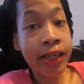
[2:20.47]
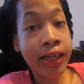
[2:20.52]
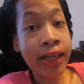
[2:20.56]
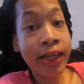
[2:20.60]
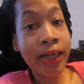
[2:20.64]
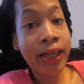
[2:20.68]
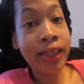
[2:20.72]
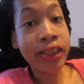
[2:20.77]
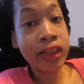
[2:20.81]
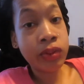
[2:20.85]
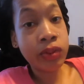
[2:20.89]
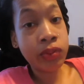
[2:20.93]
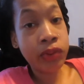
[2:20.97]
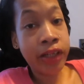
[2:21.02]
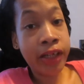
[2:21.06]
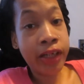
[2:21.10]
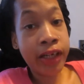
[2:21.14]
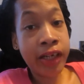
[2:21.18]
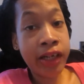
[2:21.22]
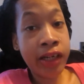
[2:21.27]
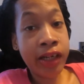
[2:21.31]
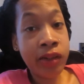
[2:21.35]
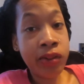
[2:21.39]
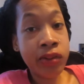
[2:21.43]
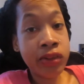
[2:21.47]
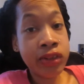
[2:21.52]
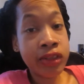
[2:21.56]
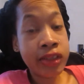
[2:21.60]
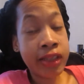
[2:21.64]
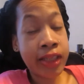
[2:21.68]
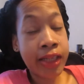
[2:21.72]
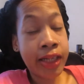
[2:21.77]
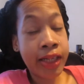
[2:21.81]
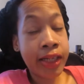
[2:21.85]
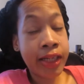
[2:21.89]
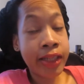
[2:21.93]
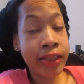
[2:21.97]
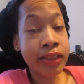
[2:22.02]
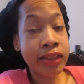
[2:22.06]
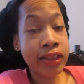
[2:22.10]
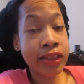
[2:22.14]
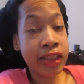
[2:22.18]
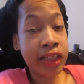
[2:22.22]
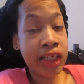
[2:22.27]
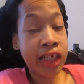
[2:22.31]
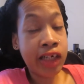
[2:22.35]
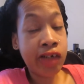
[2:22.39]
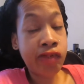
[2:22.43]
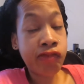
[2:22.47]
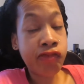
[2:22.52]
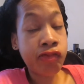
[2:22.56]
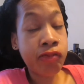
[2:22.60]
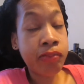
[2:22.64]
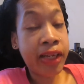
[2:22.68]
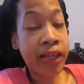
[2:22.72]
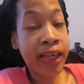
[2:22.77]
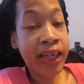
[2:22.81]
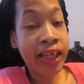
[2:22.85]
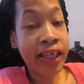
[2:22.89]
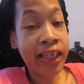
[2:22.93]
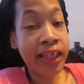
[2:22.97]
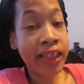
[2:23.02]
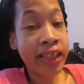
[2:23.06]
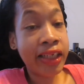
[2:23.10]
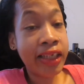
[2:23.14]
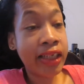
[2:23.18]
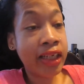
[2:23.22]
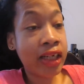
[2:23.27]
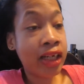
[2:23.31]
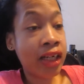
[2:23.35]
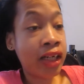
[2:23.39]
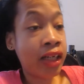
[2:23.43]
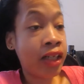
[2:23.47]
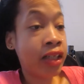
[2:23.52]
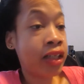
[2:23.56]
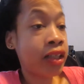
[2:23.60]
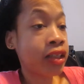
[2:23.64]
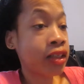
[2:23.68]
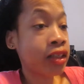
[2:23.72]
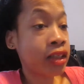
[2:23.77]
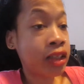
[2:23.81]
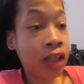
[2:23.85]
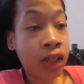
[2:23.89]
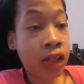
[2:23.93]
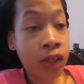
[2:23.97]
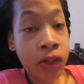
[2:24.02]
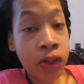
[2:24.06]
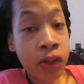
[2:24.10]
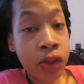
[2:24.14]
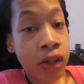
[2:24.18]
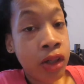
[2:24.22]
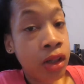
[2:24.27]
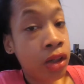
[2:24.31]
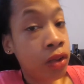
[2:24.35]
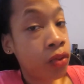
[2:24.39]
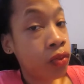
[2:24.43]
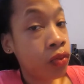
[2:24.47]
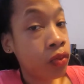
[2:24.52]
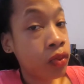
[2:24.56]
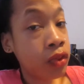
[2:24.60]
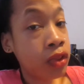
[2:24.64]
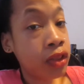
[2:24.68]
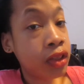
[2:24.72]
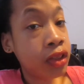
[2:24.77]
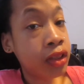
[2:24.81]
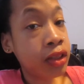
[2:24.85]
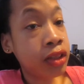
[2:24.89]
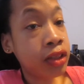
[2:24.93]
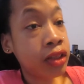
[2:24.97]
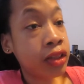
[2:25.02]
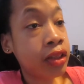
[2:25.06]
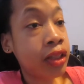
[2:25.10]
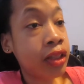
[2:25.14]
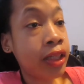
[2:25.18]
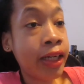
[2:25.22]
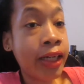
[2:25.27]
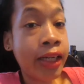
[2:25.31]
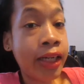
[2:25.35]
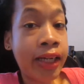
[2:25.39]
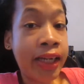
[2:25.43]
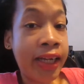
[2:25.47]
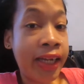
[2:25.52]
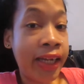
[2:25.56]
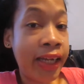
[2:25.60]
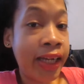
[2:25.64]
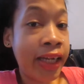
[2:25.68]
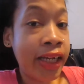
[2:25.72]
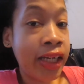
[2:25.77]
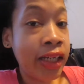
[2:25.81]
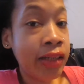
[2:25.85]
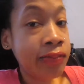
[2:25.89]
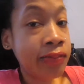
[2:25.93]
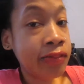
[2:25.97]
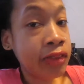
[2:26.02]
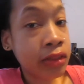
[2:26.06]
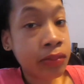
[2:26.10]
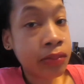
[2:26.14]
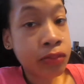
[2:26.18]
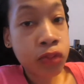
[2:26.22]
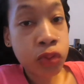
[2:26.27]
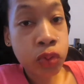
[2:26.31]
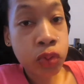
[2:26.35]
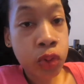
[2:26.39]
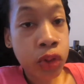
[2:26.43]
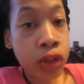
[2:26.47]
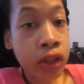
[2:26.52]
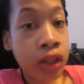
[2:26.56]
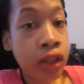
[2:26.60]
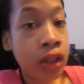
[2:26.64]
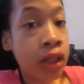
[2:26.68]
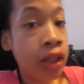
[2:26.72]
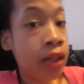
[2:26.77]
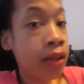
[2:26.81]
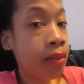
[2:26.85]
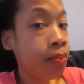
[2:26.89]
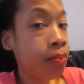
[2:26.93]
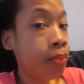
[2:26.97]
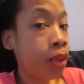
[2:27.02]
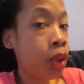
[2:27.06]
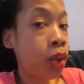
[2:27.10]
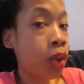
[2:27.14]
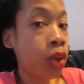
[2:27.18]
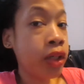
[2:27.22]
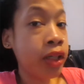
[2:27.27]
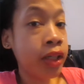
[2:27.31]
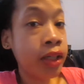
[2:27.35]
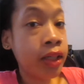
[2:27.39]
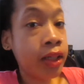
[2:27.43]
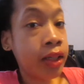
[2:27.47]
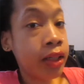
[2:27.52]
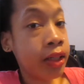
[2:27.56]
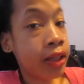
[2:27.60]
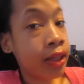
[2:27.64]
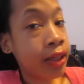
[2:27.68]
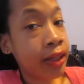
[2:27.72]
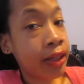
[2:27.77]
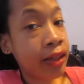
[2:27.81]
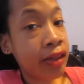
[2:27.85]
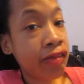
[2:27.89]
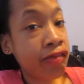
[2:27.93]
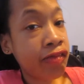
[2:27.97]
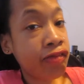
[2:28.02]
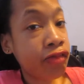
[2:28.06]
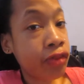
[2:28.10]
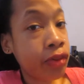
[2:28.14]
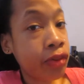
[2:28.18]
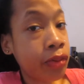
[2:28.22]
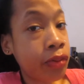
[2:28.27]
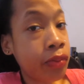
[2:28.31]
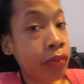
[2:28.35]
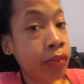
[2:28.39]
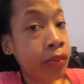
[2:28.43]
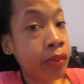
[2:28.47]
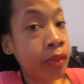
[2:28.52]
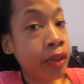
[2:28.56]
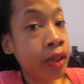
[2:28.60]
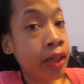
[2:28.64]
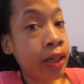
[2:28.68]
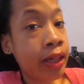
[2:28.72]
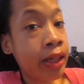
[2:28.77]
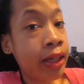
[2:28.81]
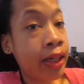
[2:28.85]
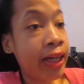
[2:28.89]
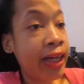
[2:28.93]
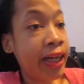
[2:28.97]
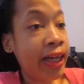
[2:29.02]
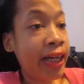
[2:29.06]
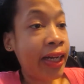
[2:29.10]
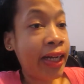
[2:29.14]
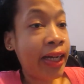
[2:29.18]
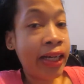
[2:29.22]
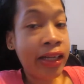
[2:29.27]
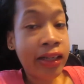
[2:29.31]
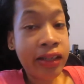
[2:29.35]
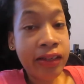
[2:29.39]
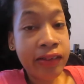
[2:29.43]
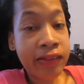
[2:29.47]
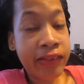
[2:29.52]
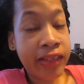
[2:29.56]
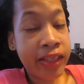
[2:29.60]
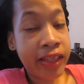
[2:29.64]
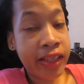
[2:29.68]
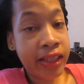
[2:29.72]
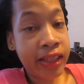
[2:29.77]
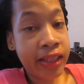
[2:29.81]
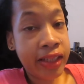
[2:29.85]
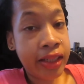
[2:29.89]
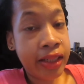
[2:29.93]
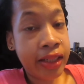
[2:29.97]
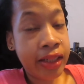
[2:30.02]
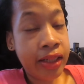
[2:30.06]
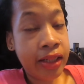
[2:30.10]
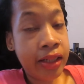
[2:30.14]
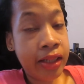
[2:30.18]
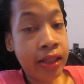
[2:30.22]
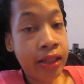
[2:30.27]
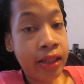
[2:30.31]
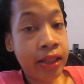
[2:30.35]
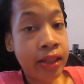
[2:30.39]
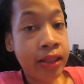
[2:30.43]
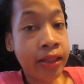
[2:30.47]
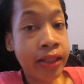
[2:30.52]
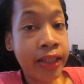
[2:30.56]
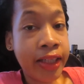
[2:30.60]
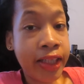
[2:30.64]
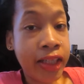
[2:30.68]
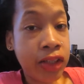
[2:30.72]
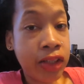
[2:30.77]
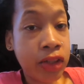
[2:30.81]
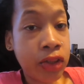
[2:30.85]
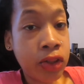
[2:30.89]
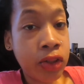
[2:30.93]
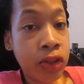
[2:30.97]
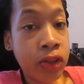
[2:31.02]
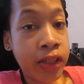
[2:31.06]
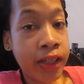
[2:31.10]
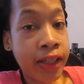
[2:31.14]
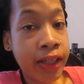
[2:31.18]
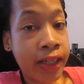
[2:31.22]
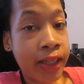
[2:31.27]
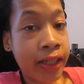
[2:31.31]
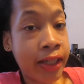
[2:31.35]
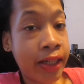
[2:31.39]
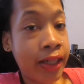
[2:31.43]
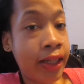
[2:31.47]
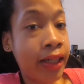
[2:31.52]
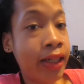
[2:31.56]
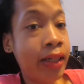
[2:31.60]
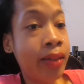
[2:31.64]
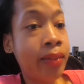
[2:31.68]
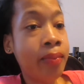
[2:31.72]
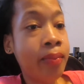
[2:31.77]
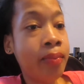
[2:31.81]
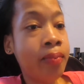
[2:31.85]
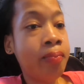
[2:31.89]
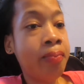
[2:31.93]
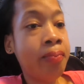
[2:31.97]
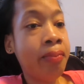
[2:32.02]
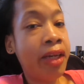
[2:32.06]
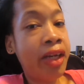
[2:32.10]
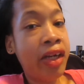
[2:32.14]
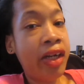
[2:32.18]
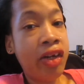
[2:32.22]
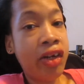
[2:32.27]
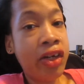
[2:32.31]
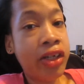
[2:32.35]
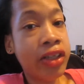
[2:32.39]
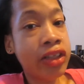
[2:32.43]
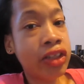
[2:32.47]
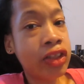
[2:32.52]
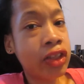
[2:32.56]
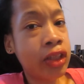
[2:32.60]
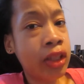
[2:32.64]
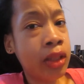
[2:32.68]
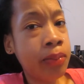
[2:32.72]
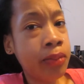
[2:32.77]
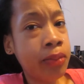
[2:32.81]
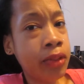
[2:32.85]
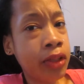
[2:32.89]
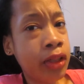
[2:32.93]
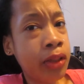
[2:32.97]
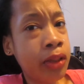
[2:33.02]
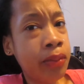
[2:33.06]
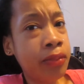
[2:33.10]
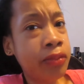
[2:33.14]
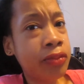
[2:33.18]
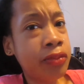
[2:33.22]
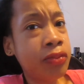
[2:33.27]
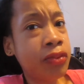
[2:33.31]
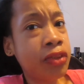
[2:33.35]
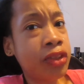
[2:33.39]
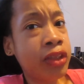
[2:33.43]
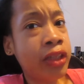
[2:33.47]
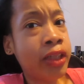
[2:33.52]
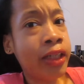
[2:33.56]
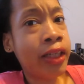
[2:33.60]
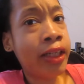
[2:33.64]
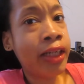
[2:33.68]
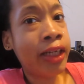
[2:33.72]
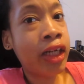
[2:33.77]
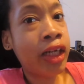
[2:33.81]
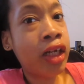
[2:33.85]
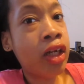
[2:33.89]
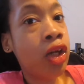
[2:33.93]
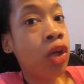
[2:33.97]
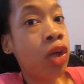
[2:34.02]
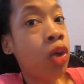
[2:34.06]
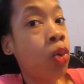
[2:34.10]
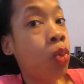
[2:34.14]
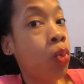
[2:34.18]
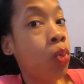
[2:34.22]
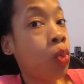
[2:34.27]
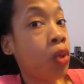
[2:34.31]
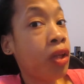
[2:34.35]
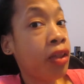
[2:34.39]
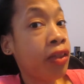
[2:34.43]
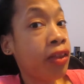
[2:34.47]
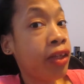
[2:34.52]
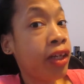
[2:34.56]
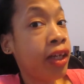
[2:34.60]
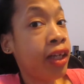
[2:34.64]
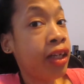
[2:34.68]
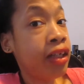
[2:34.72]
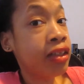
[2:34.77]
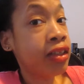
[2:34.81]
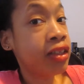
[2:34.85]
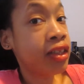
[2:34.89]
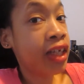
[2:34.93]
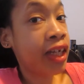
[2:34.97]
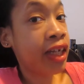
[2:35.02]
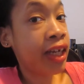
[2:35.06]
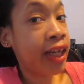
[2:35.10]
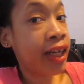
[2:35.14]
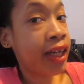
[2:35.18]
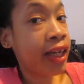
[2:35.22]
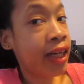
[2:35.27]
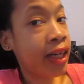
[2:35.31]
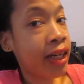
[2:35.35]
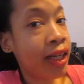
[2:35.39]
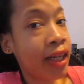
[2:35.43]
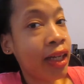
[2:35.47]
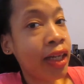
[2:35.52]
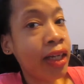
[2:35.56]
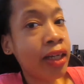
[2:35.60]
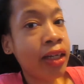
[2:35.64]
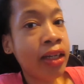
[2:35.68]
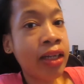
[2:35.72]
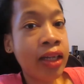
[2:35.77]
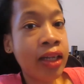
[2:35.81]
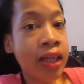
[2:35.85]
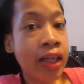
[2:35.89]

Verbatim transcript: I swear it was like a scene from Alien. All I saw was like a head of some sort poking from out of the uh, kennel, and and Merryn jumped up and was looking like, "What the hell is that?" And